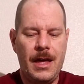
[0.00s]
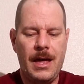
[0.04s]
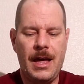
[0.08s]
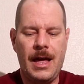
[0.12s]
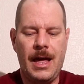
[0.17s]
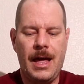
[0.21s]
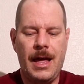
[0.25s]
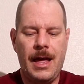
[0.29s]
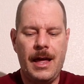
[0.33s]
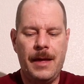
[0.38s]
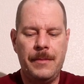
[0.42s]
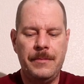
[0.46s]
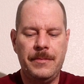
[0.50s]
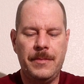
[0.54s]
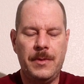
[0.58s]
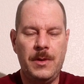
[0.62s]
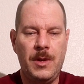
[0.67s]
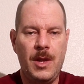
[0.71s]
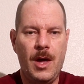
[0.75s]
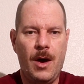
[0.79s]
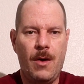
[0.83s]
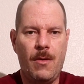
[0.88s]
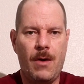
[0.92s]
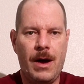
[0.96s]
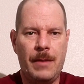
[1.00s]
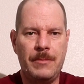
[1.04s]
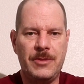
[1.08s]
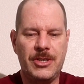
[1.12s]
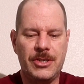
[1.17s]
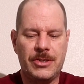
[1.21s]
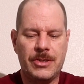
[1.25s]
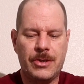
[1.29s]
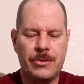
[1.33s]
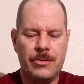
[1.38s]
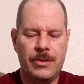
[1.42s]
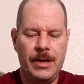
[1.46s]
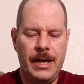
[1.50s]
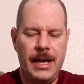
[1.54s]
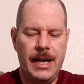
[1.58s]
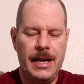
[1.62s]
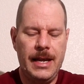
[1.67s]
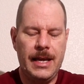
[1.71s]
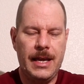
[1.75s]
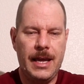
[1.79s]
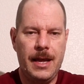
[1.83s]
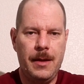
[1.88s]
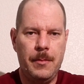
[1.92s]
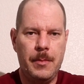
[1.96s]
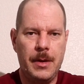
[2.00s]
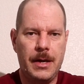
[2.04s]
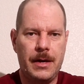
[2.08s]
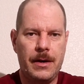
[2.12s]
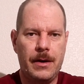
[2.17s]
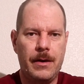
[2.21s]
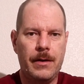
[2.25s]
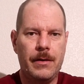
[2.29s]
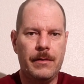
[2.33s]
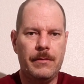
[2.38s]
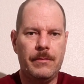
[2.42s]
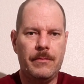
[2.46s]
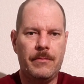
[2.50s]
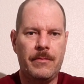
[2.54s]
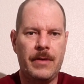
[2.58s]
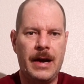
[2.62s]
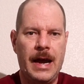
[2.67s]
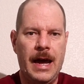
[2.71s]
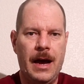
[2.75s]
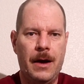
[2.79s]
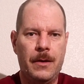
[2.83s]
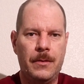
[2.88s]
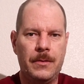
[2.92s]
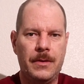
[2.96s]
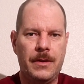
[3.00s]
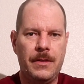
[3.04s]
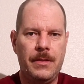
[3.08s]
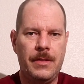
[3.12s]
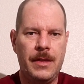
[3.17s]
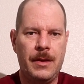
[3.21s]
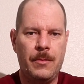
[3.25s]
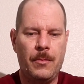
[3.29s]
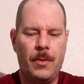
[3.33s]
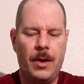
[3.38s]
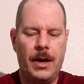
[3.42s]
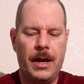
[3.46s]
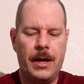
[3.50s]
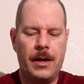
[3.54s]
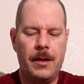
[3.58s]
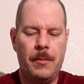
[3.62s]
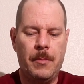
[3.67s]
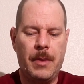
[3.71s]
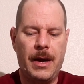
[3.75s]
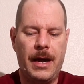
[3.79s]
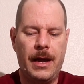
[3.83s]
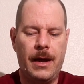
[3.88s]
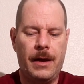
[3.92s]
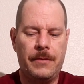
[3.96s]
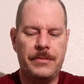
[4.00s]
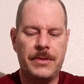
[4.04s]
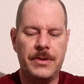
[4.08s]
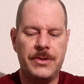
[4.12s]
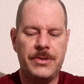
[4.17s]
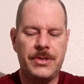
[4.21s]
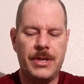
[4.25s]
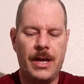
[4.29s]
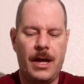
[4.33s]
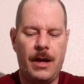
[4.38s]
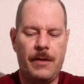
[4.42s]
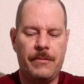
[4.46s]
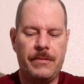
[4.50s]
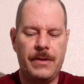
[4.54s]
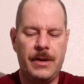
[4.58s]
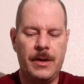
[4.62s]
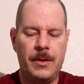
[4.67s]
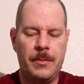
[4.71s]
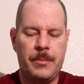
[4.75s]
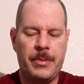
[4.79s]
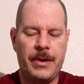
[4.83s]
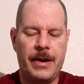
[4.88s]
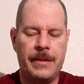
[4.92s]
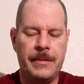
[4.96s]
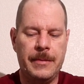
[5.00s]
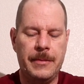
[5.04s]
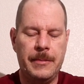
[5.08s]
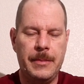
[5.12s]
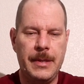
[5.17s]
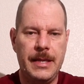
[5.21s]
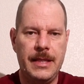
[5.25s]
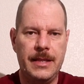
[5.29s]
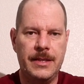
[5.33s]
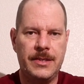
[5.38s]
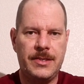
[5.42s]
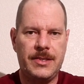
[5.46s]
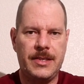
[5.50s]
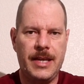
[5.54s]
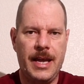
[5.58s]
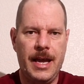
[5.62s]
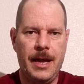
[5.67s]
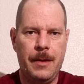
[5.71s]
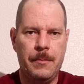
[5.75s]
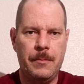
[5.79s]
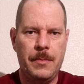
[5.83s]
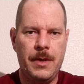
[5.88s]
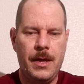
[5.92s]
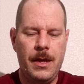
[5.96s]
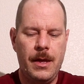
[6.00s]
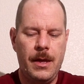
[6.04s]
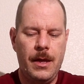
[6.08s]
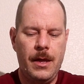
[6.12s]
no, I'm just creating a better round than what I could buy off the shelf, and it'd probably be the same